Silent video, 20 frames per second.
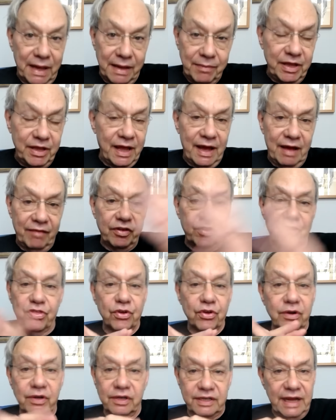maybe have a
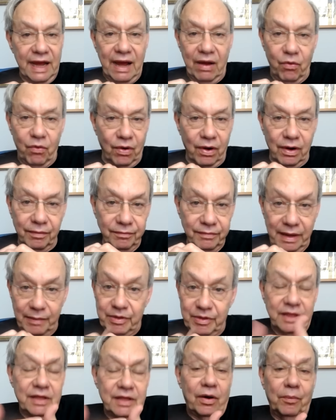third tower.
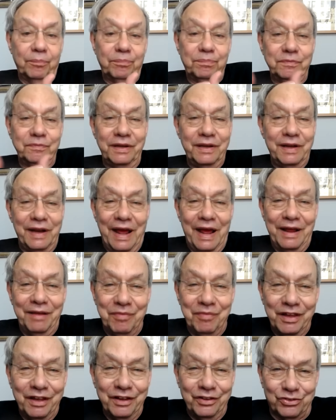Maybe they'll
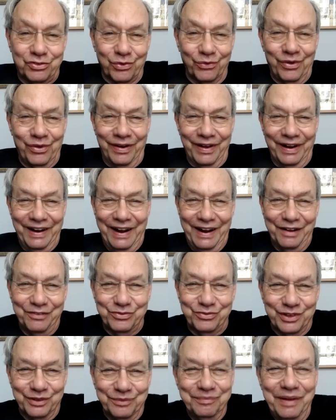name this one
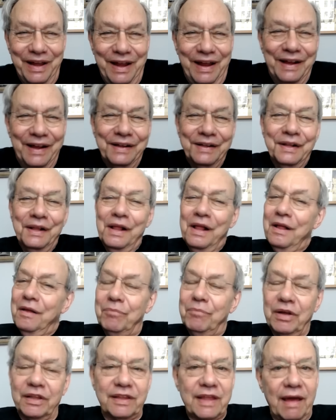after me.
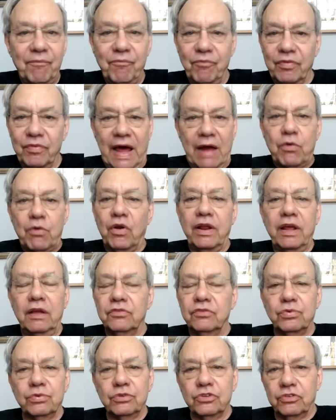But that
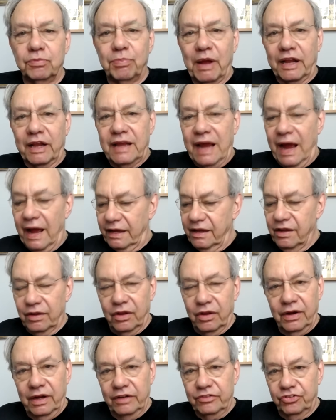audience was
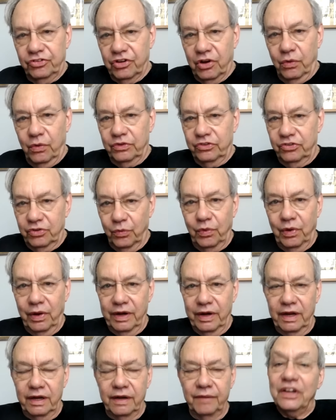spectacular, and so was the
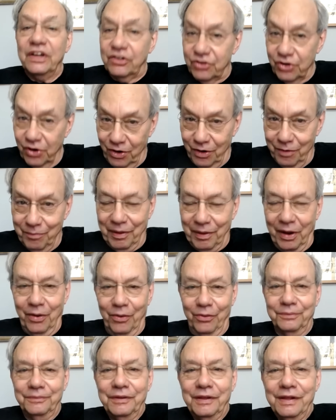one at the
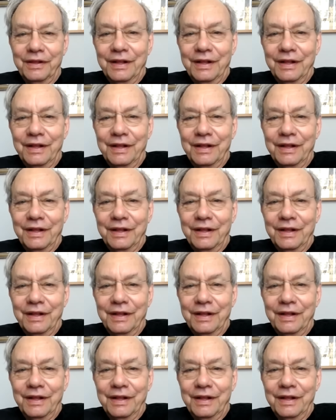Turbo